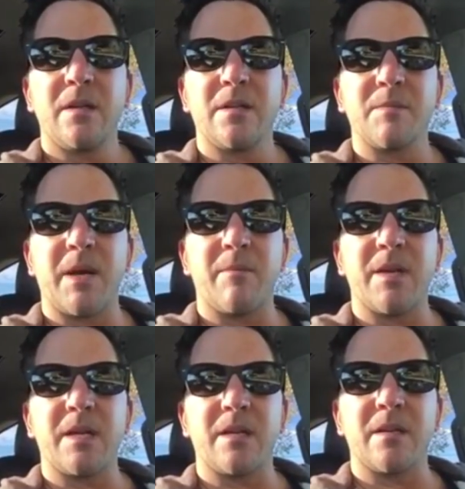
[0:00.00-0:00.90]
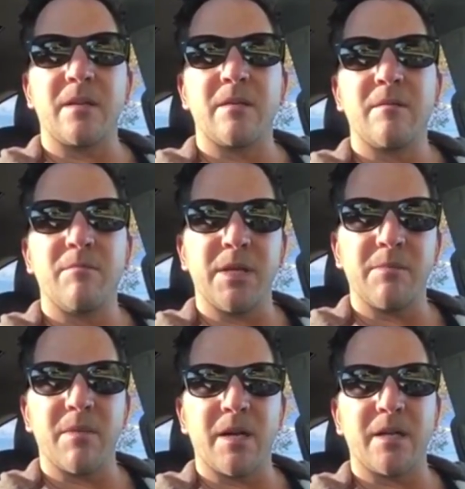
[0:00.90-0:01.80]
It's about making
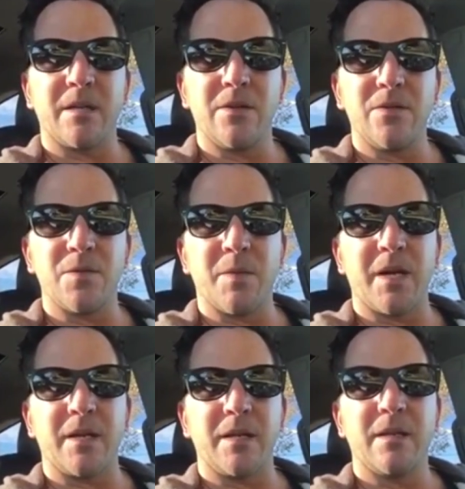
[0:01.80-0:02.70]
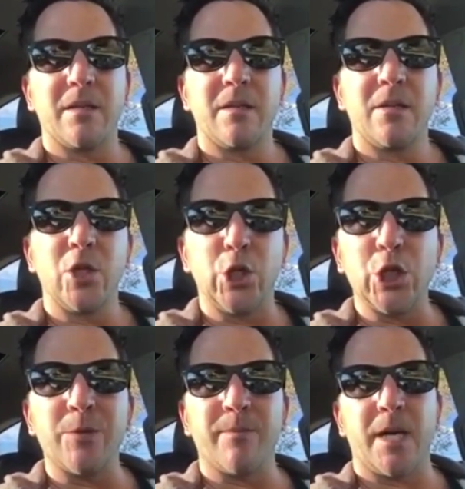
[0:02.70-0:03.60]
big money, huge money,
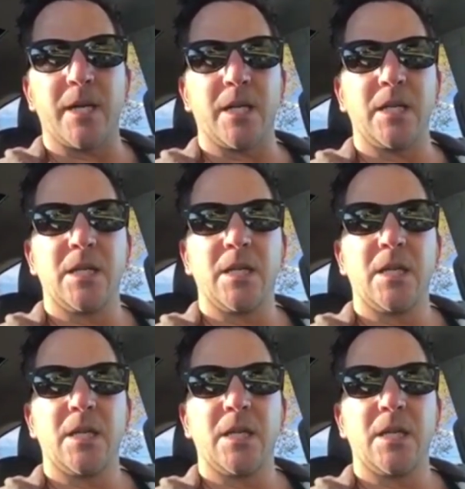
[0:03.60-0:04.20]
good money.